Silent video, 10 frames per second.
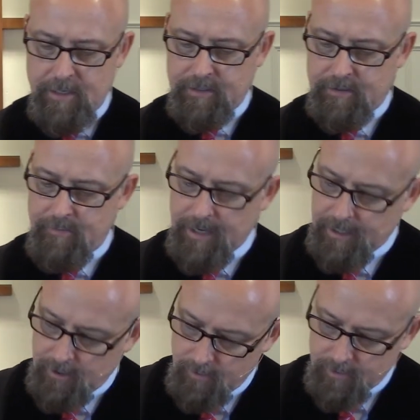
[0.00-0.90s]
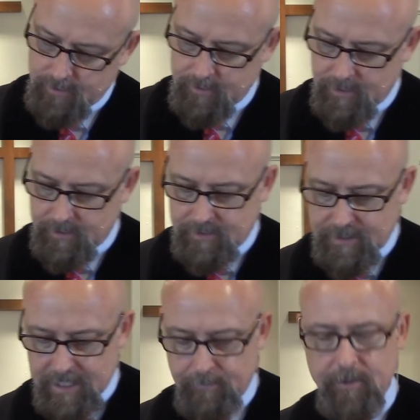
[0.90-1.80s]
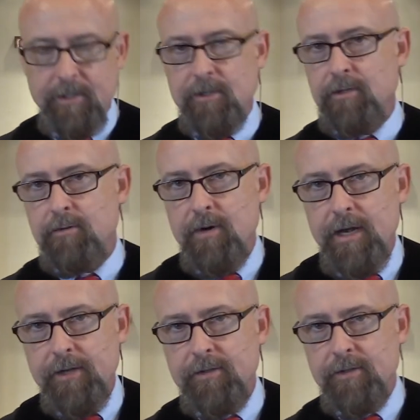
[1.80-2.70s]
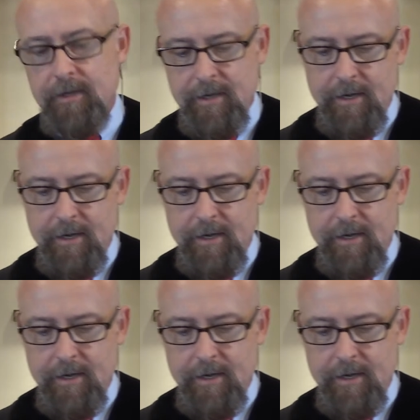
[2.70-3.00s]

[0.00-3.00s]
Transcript: It's somebody who is, is deeply distressed,